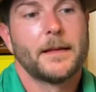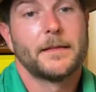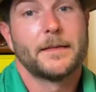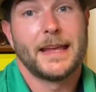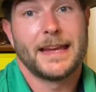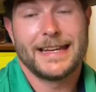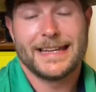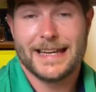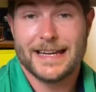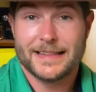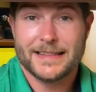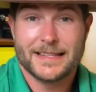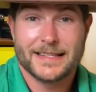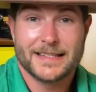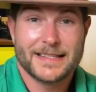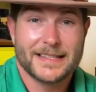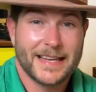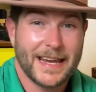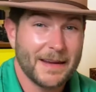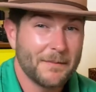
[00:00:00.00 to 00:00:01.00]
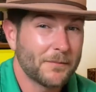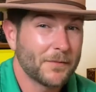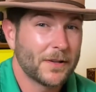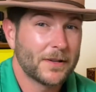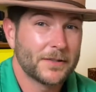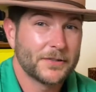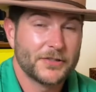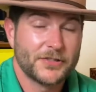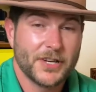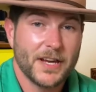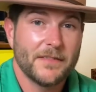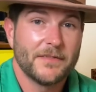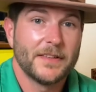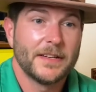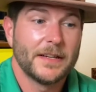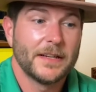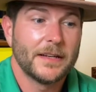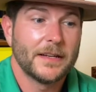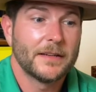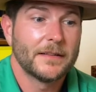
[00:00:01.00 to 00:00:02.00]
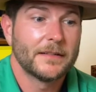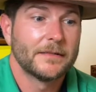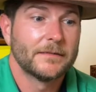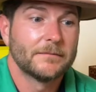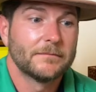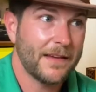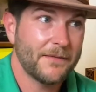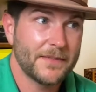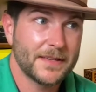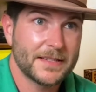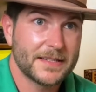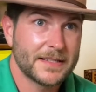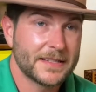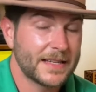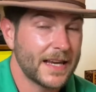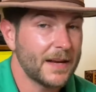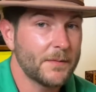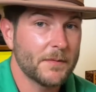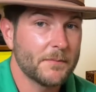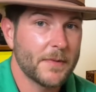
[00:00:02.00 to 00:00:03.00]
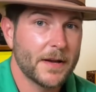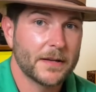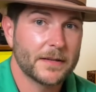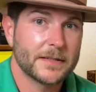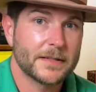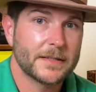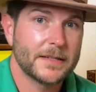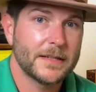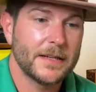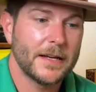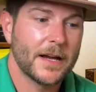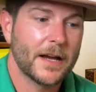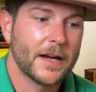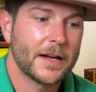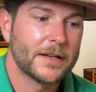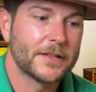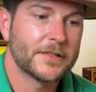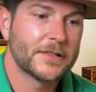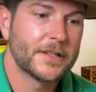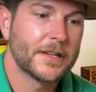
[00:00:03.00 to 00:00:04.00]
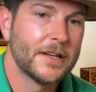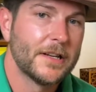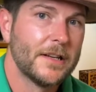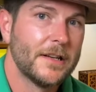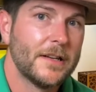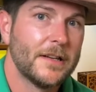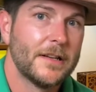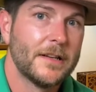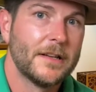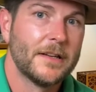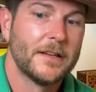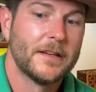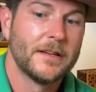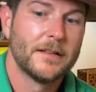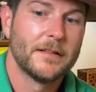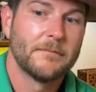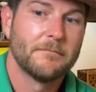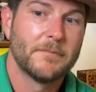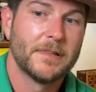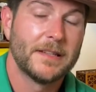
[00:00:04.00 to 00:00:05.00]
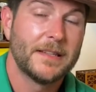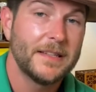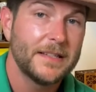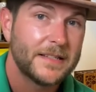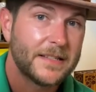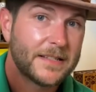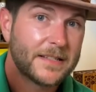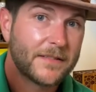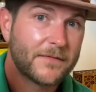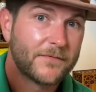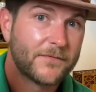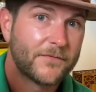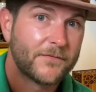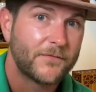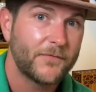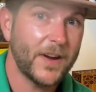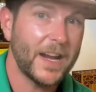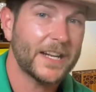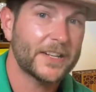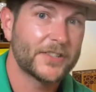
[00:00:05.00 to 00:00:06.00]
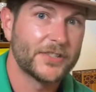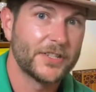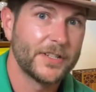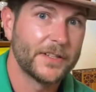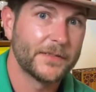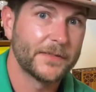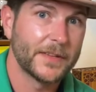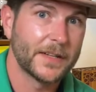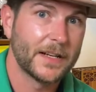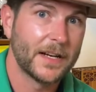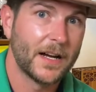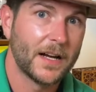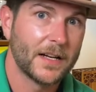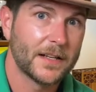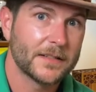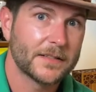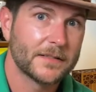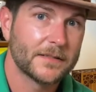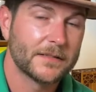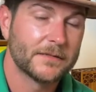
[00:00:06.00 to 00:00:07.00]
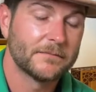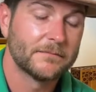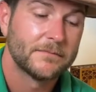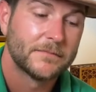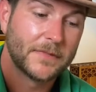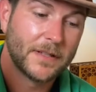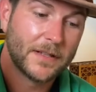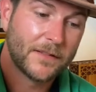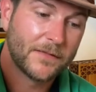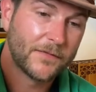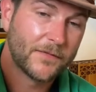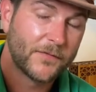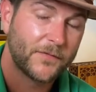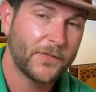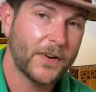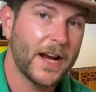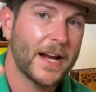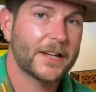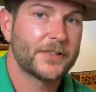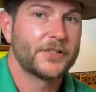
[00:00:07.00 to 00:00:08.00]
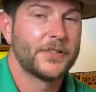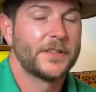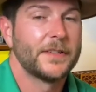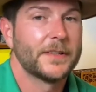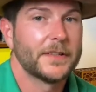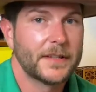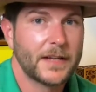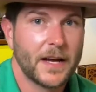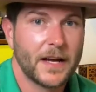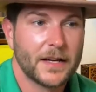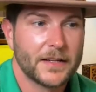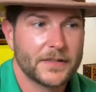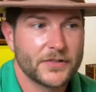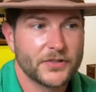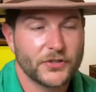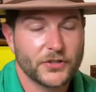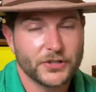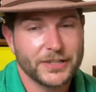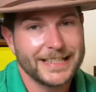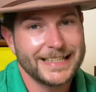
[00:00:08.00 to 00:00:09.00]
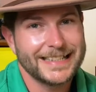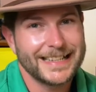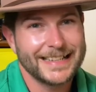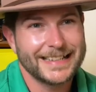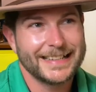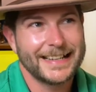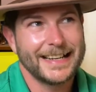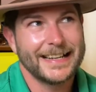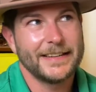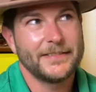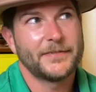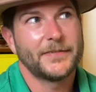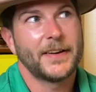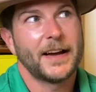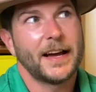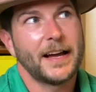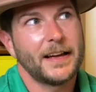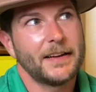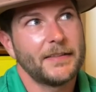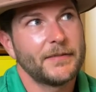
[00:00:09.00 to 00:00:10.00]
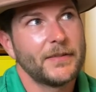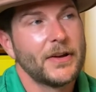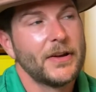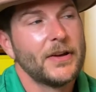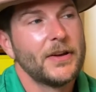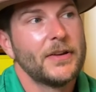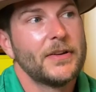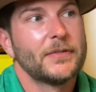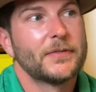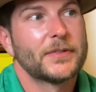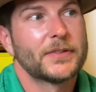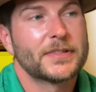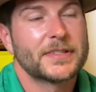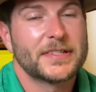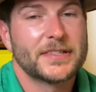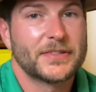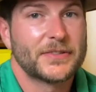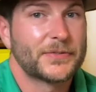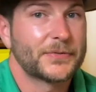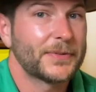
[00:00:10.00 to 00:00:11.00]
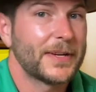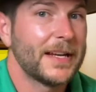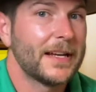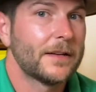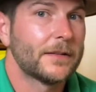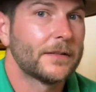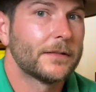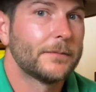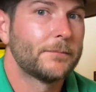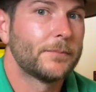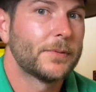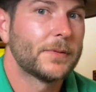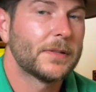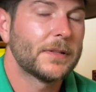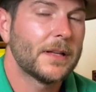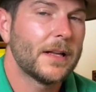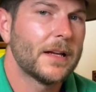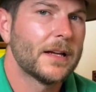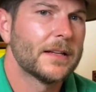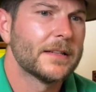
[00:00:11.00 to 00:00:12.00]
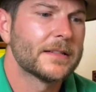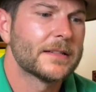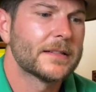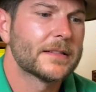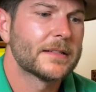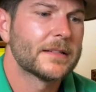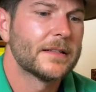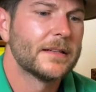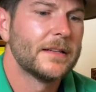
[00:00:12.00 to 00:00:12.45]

They get the same longevity, have the same amount of sillage, but this is a fraction of the cost fraction of the cost. $39.95 versus 300 plus.